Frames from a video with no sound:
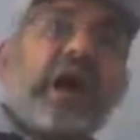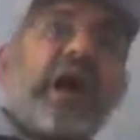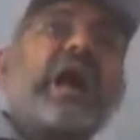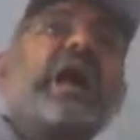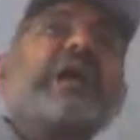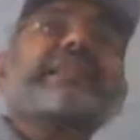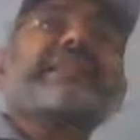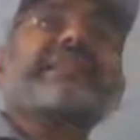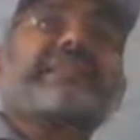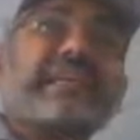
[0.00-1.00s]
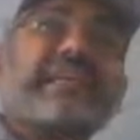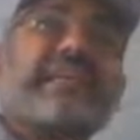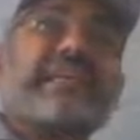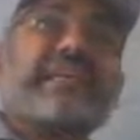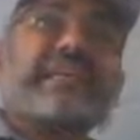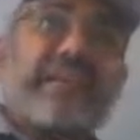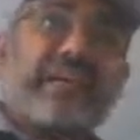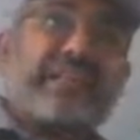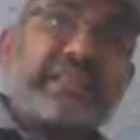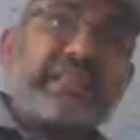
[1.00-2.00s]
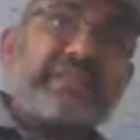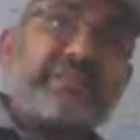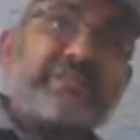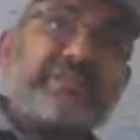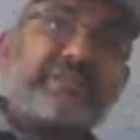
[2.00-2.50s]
All the three things are there.